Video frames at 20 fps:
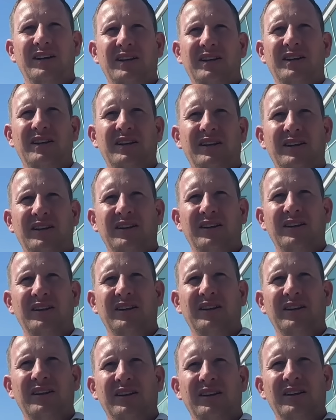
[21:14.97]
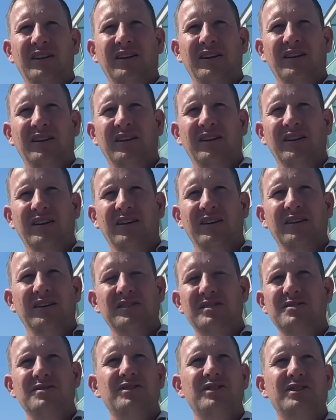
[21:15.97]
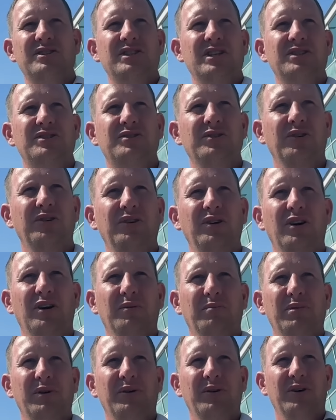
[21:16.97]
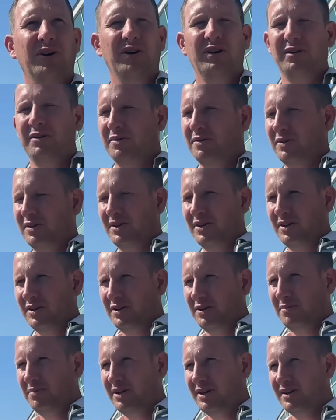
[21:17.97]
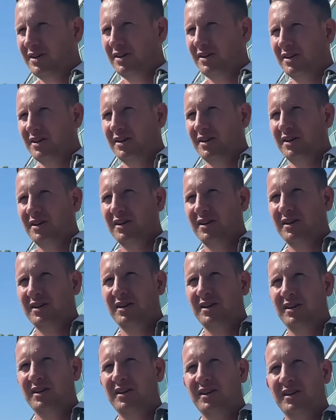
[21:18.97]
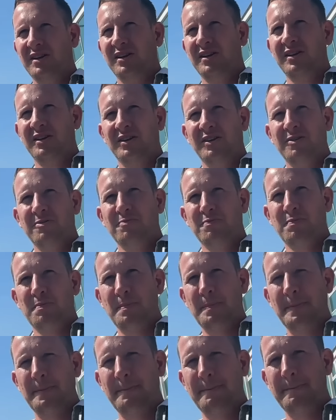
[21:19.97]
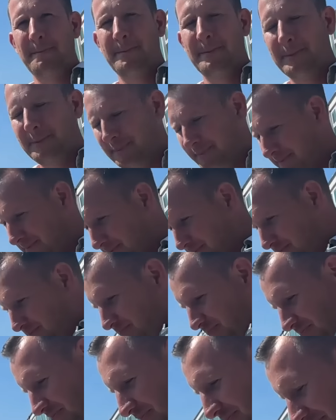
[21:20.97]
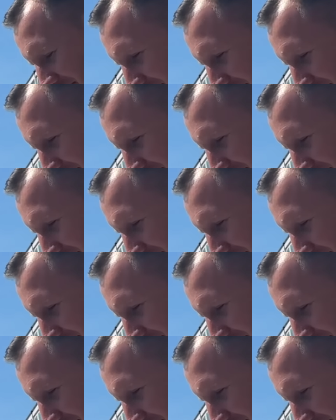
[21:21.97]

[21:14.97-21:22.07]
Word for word: polite one, right? Because not, because I didn't give you, but... I didn't give you too much grief. I didn't, uh, you know, try and